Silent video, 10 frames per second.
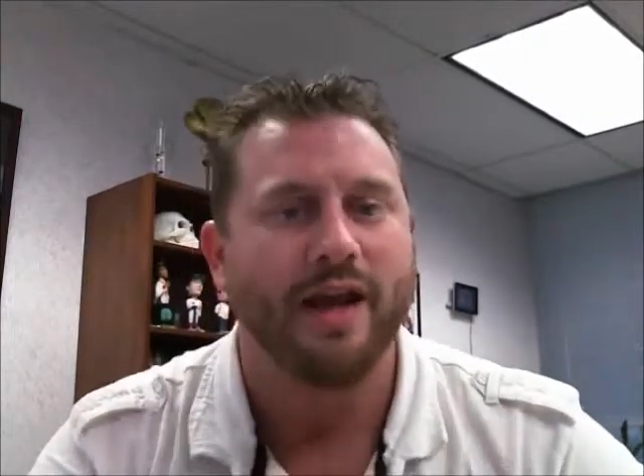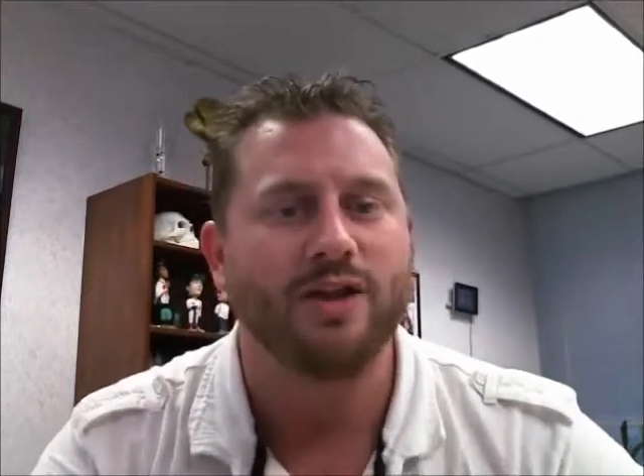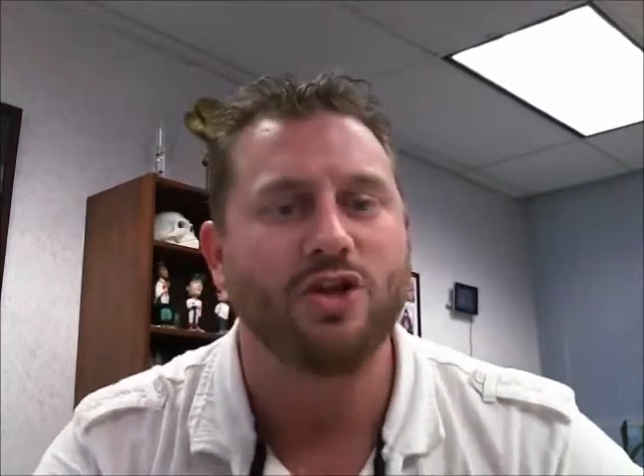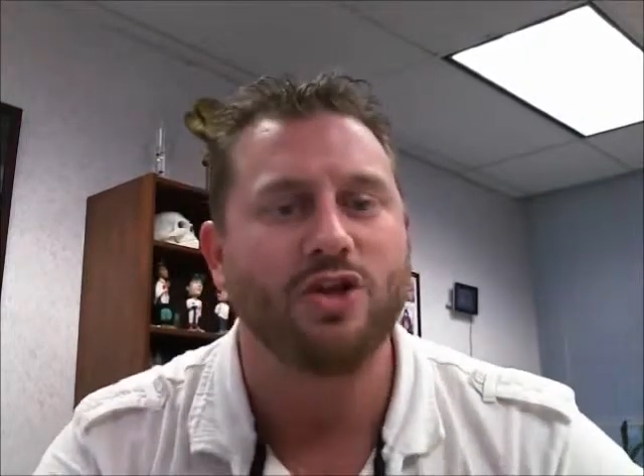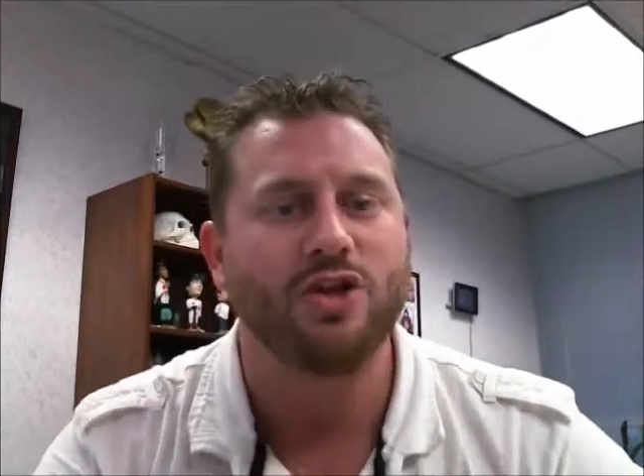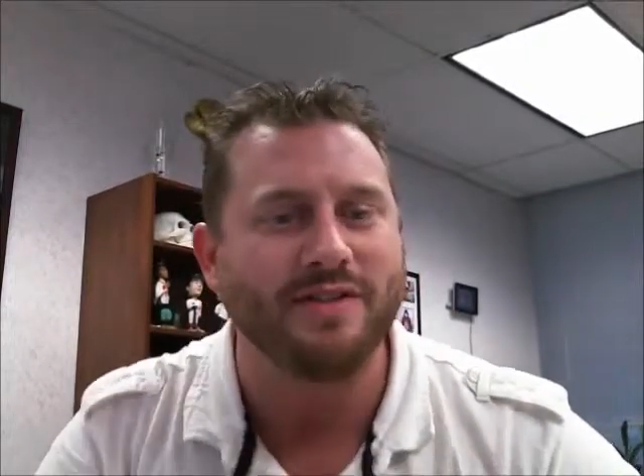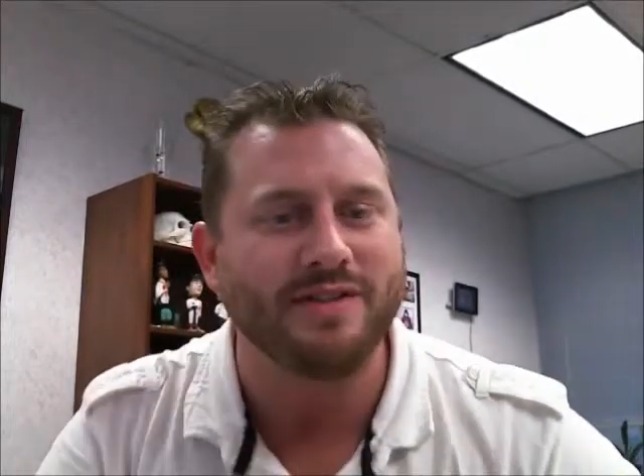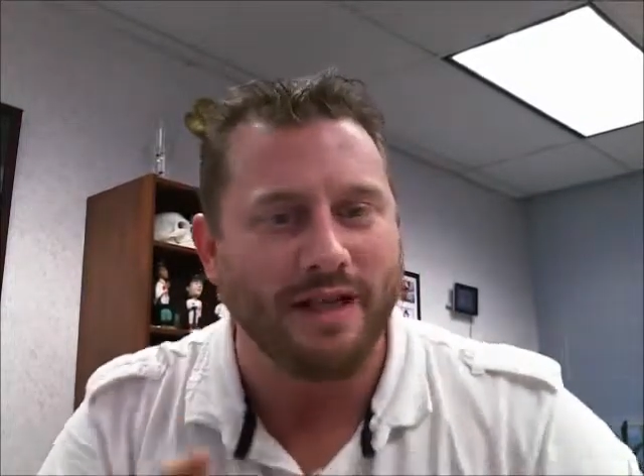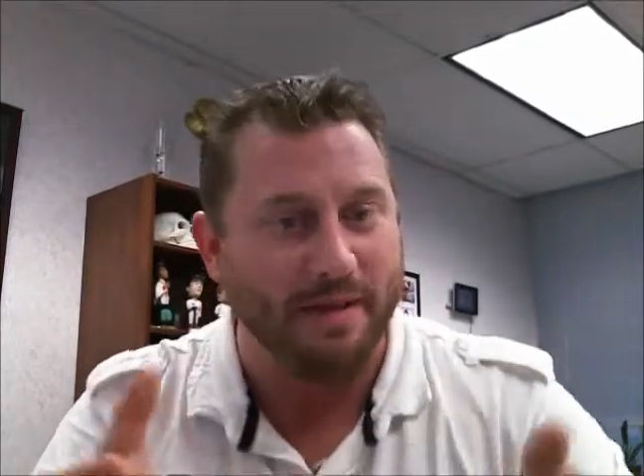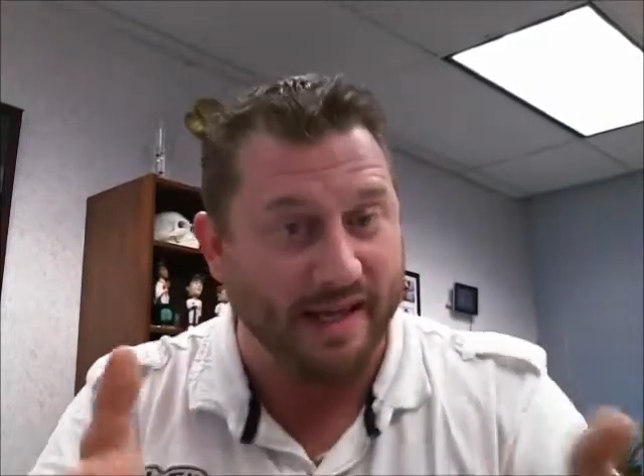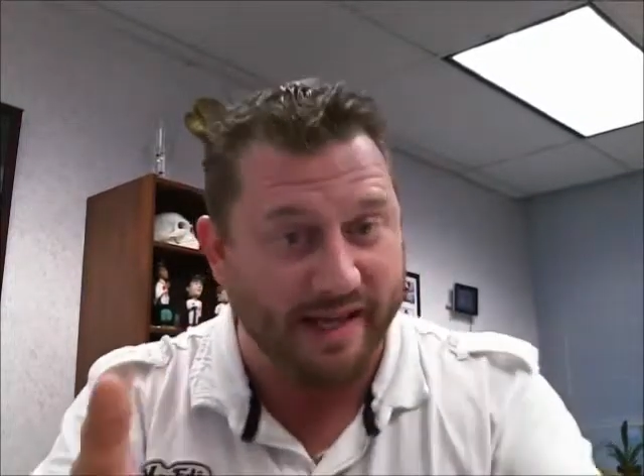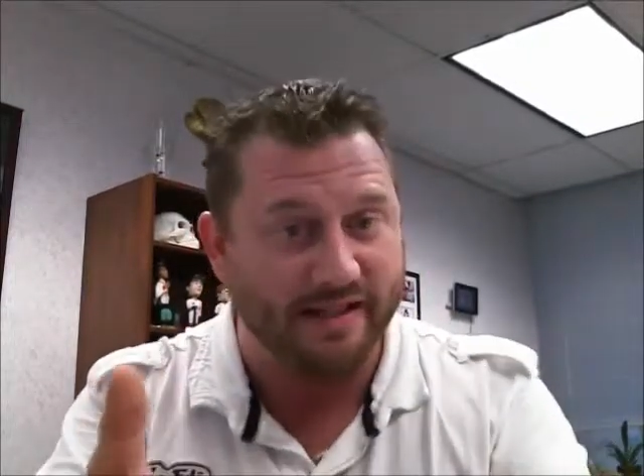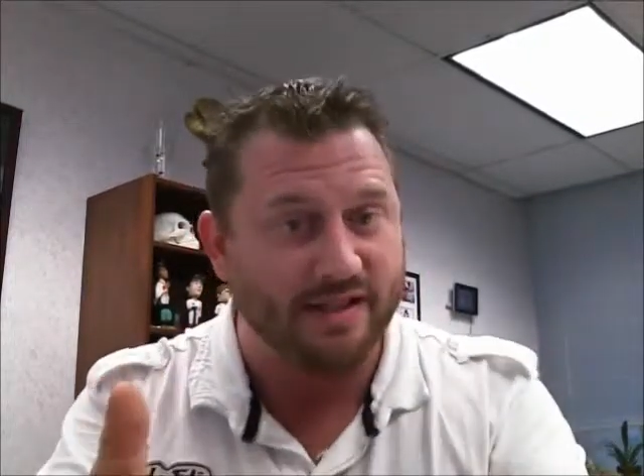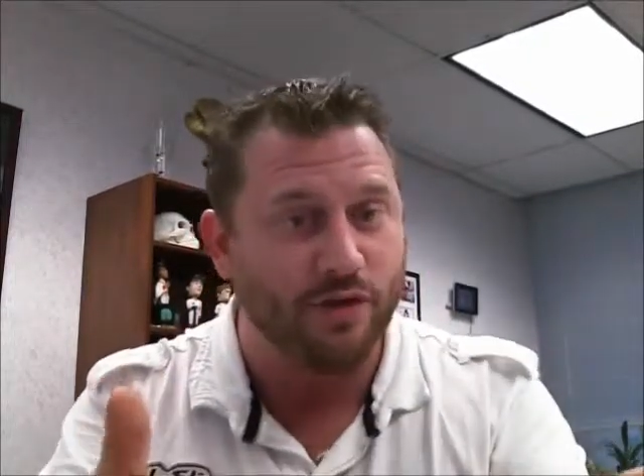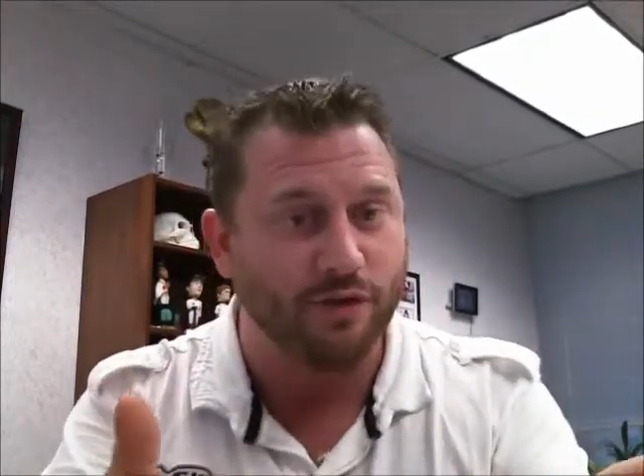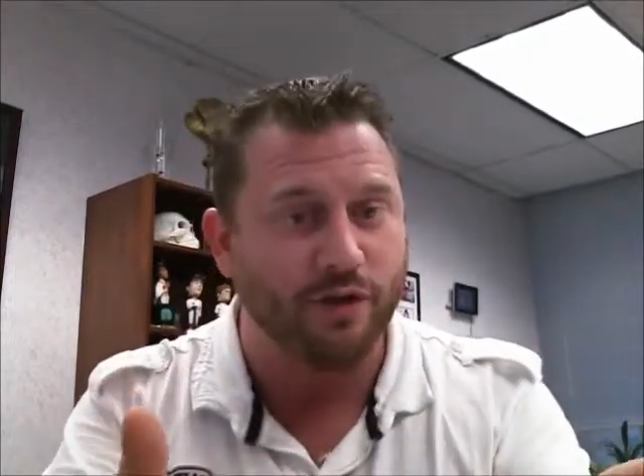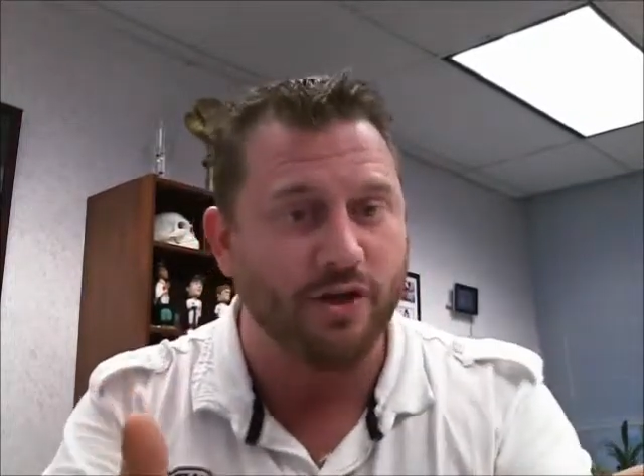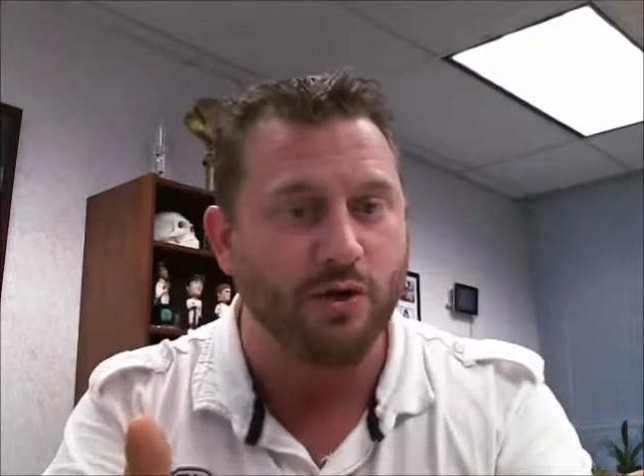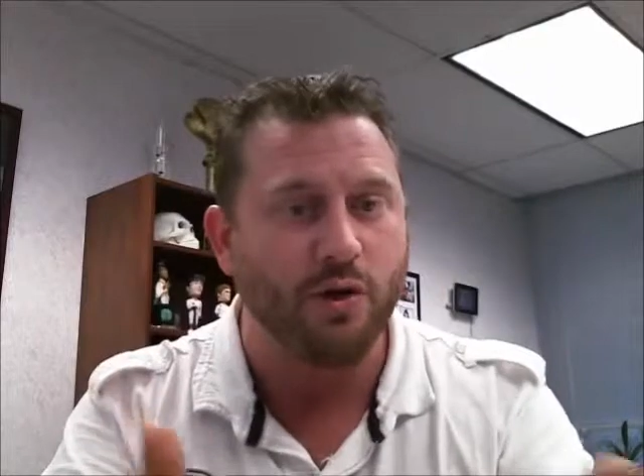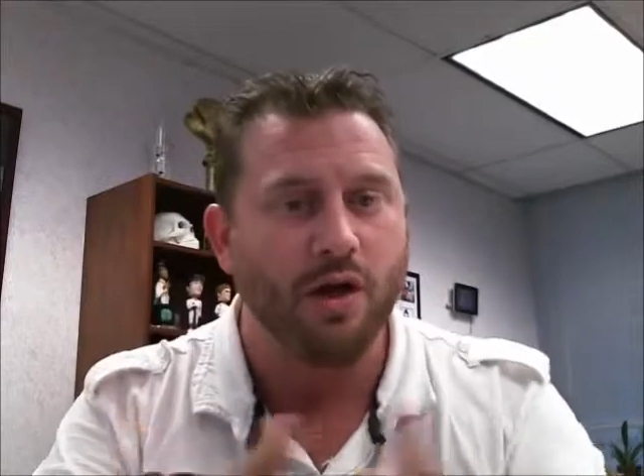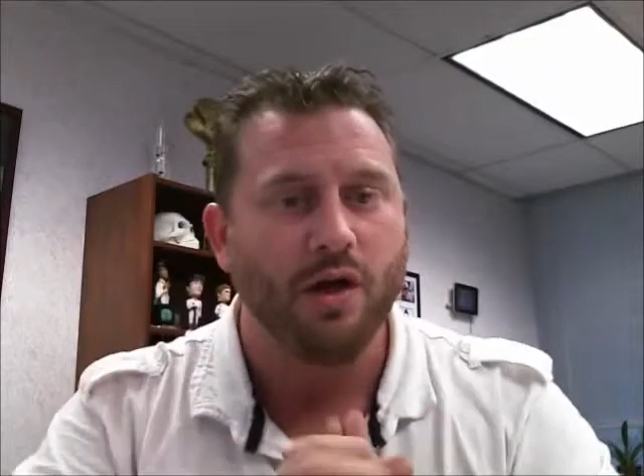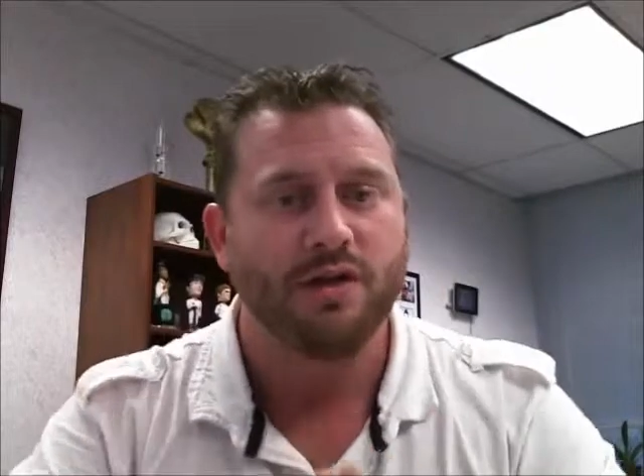do you believe it's going to be easier for you